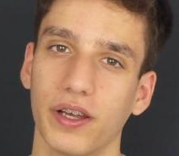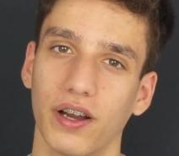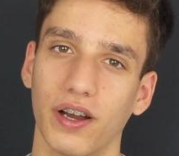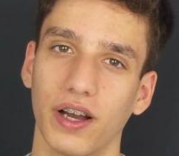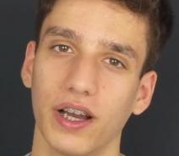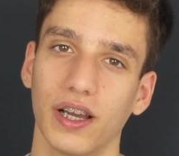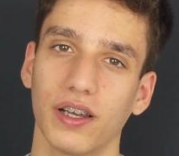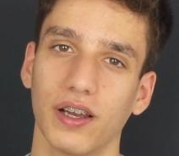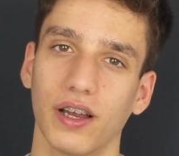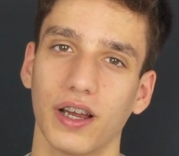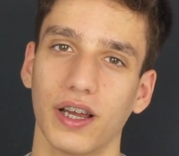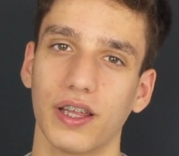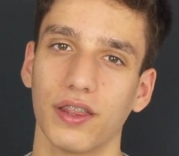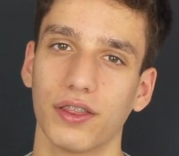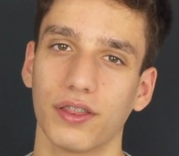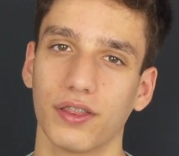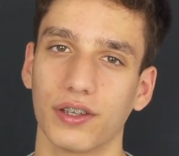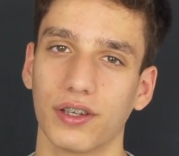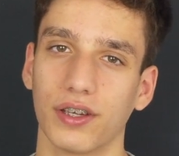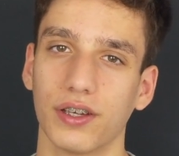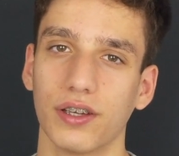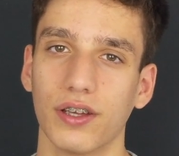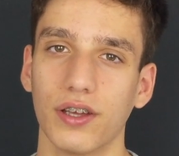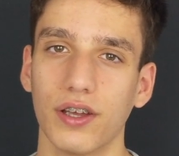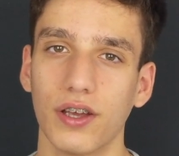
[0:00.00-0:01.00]
highlight
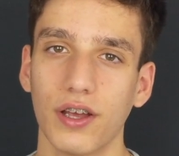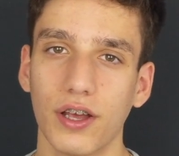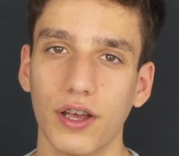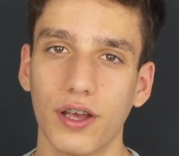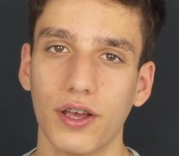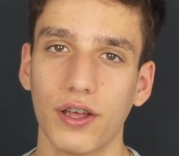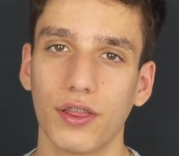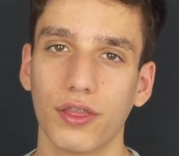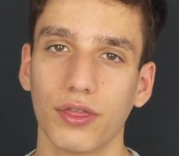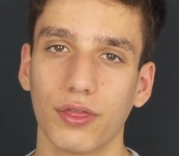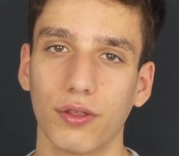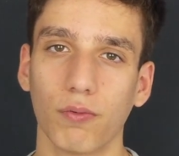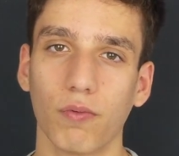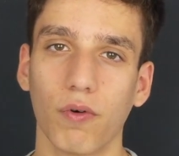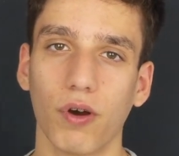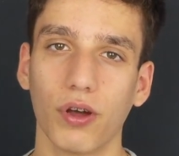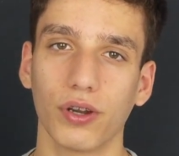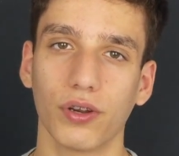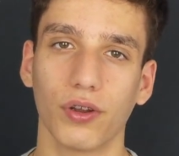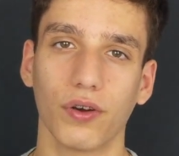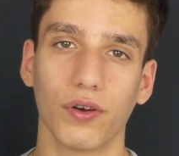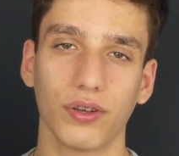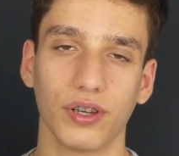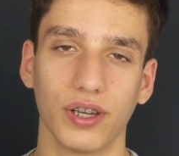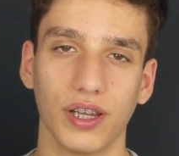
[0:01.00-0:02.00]
that the
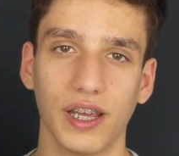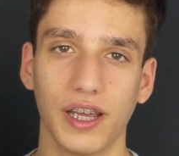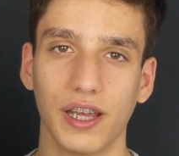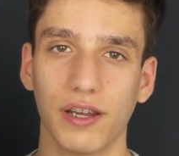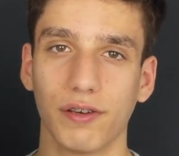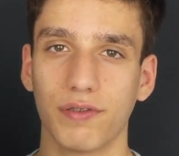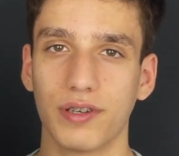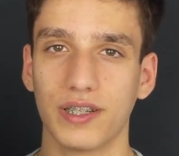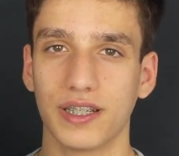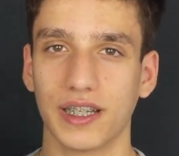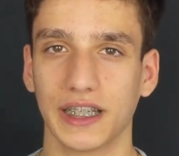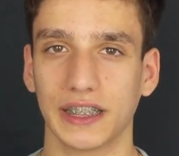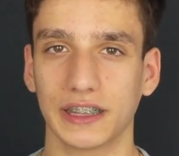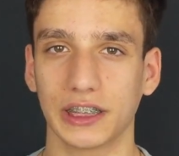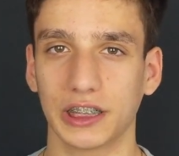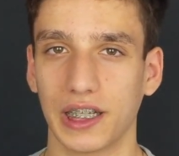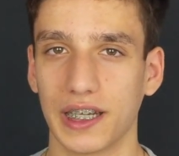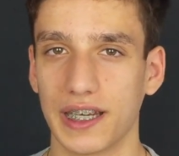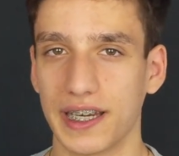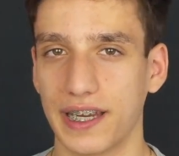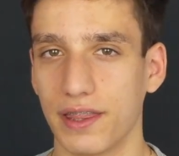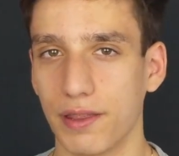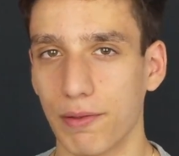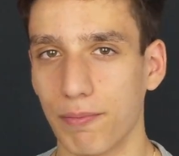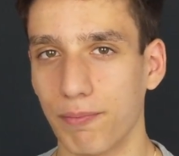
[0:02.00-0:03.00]
one on here is
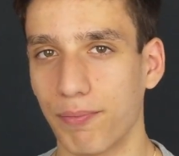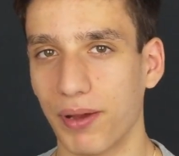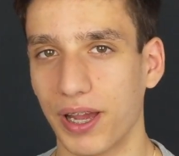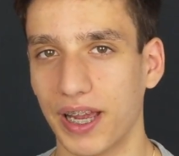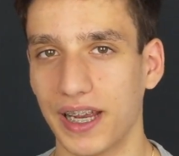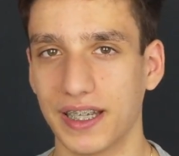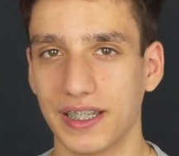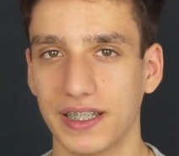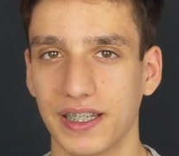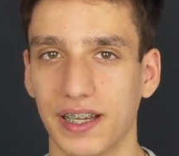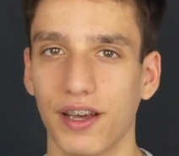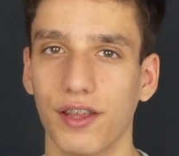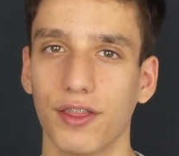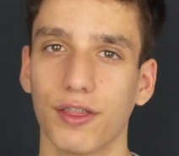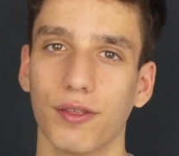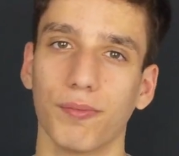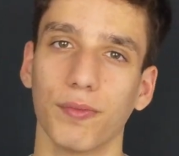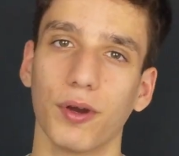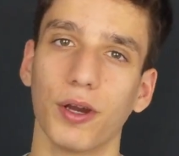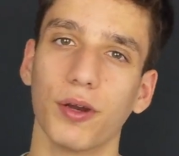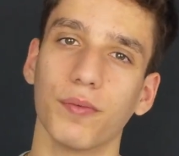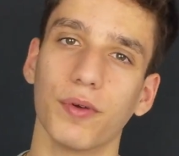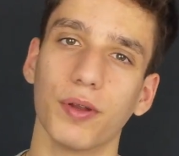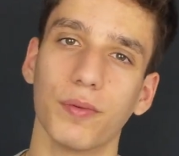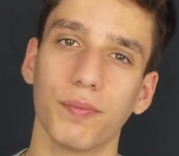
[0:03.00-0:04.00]
actually the beta at the
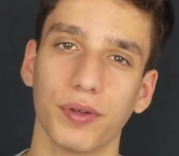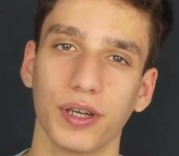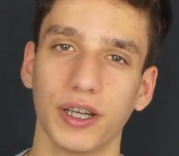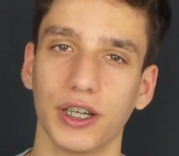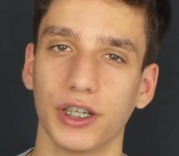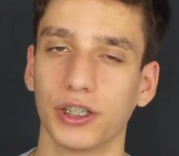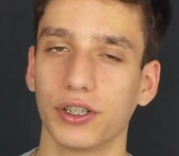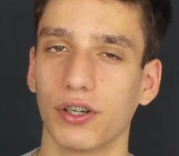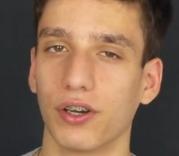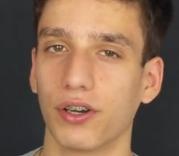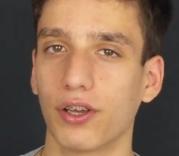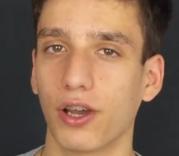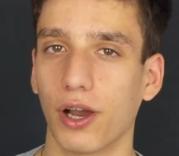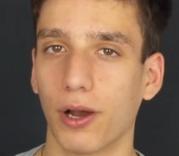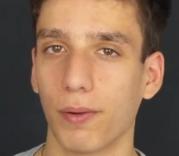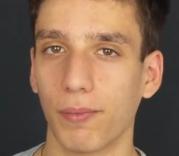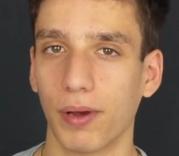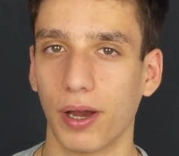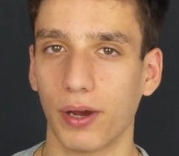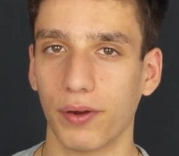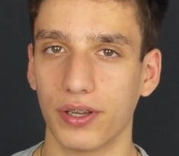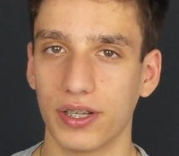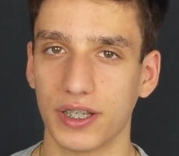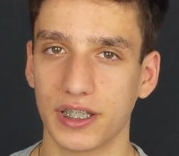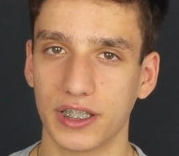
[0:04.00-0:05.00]
moment, but it should come
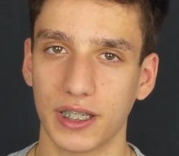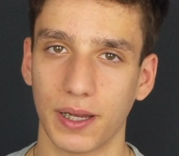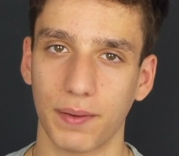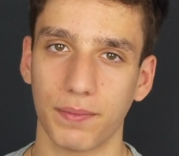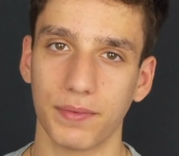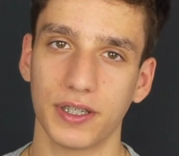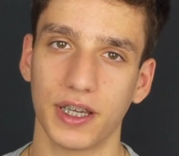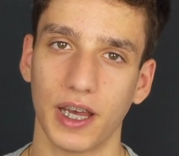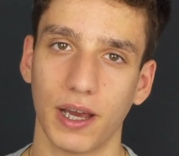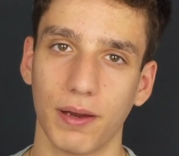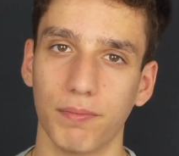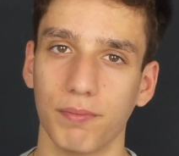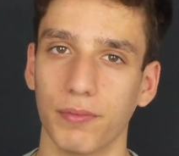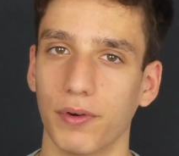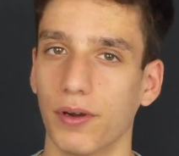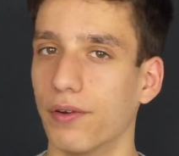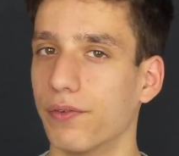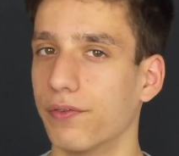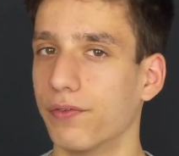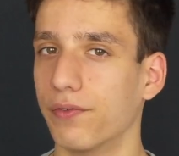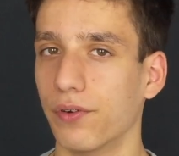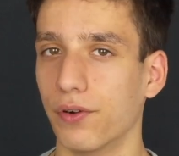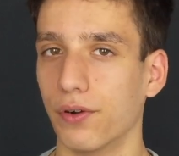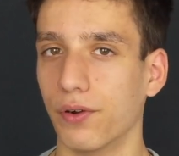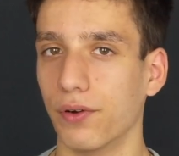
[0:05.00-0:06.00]
out in September
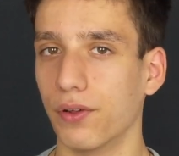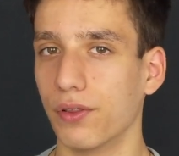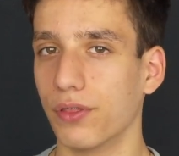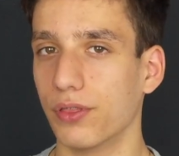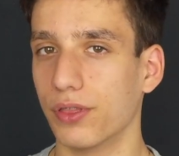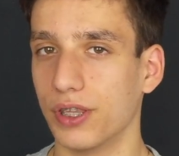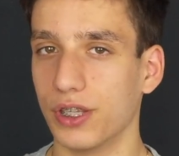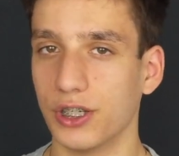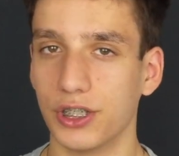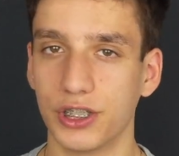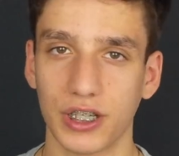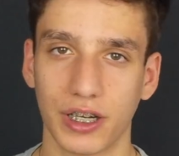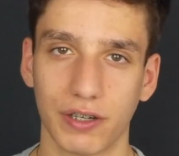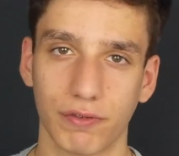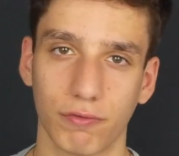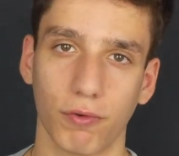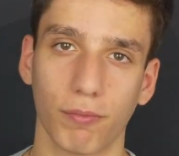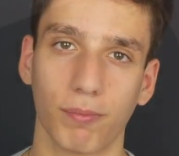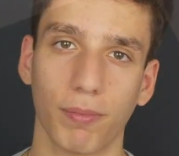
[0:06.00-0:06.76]
for the general